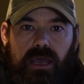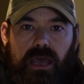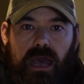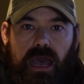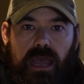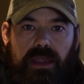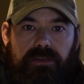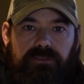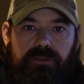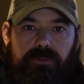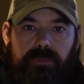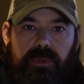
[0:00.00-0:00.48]

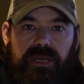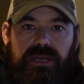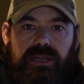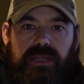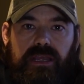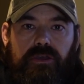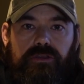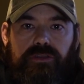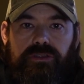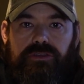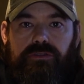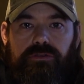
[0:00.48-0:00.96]
Hi everybody,
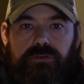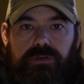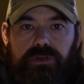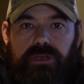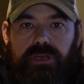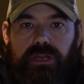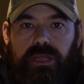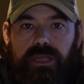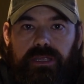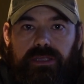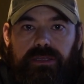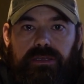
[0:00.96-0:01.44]
how are you doing
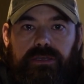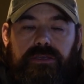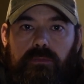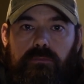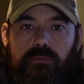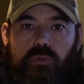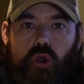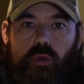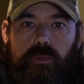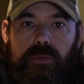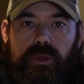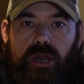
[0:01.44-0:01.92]
today?
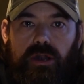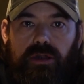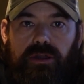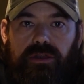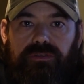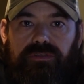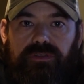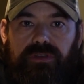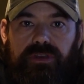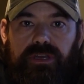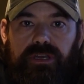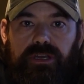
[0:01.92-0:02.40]
Bo
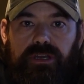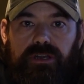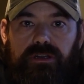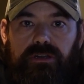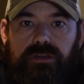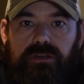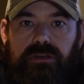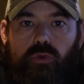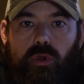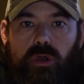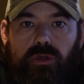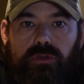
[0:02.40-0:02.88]
Bjarnason
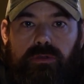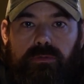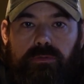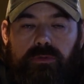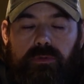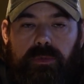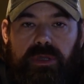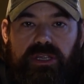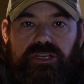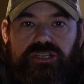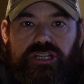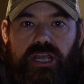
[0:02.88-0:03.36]
here. Welcome
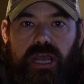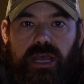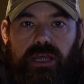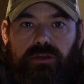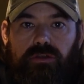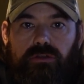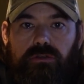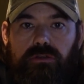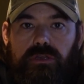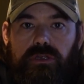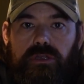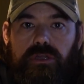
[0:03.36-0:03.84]
to my
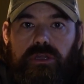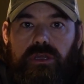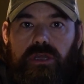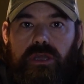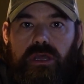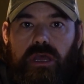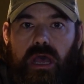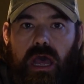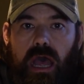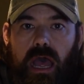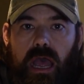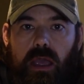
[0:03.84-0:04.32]
channel.
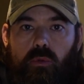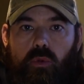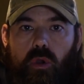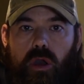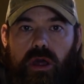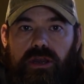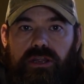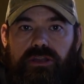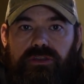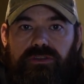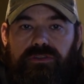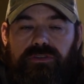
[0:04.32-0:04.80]
I
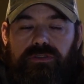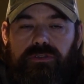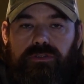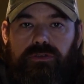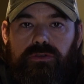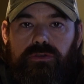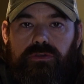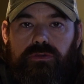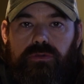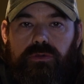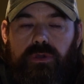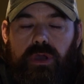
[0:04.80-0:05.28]
wanted
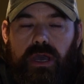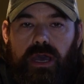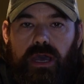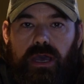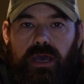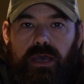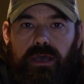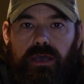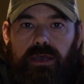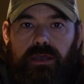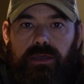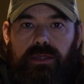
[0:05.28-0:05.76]
to
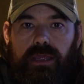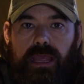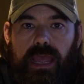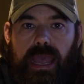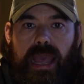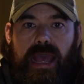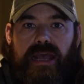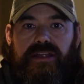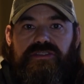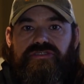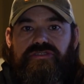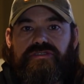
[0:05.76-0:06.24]

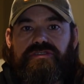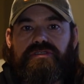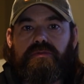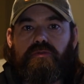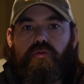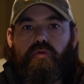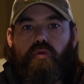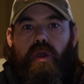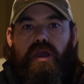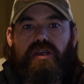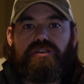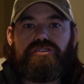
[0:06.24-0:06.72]
answer
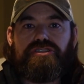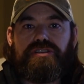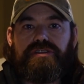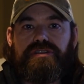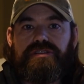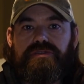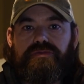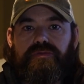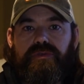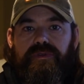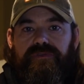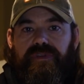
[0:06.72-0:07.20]
some
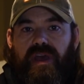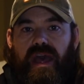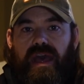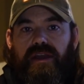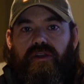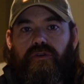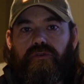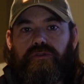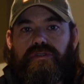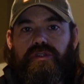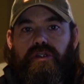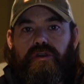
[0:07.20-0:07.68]
questions we've
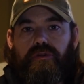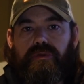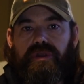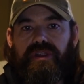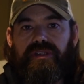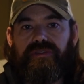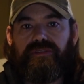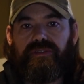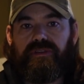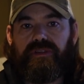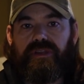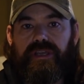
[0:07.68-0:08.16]
had out there
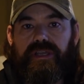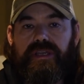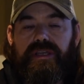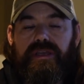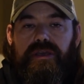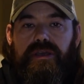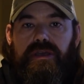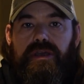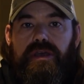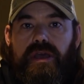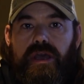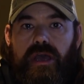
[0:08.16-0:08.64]
recently
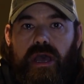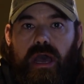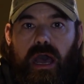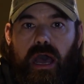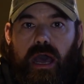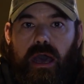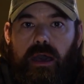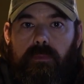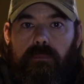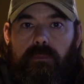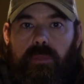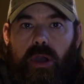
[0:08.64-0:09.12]

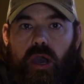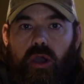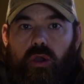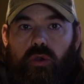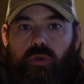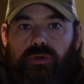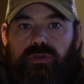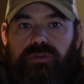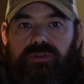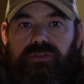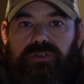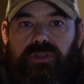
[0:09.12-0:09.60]

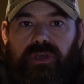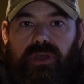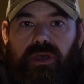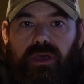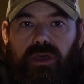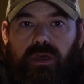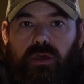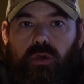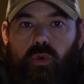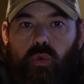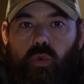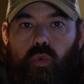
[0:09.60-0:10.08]
about
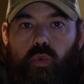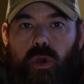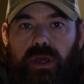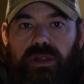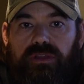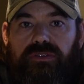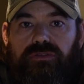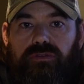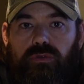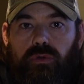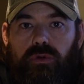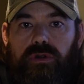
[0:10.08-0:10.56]

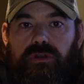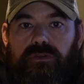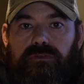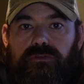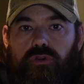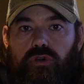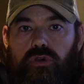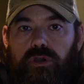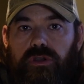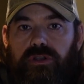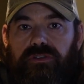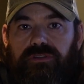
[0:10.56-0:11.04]
what sort of
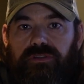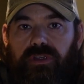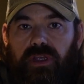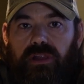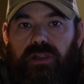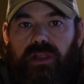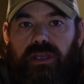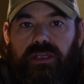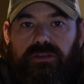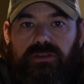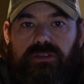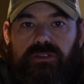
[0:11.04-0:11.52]
hooks I
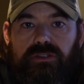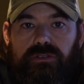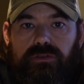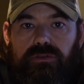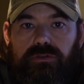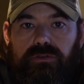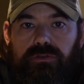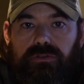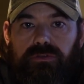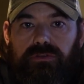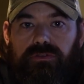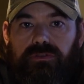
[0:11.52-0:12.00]
like to
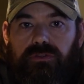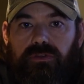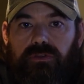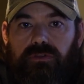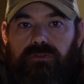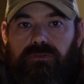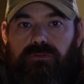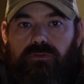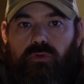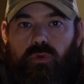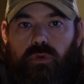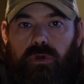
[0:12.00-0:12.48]
use
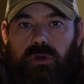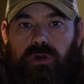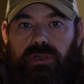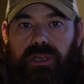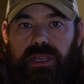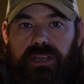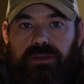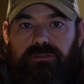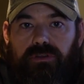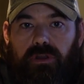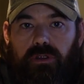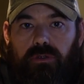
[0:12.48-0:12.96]
for
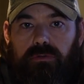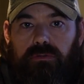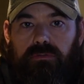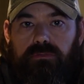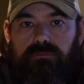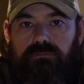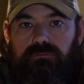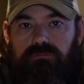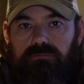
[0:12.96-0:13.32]
lake trout.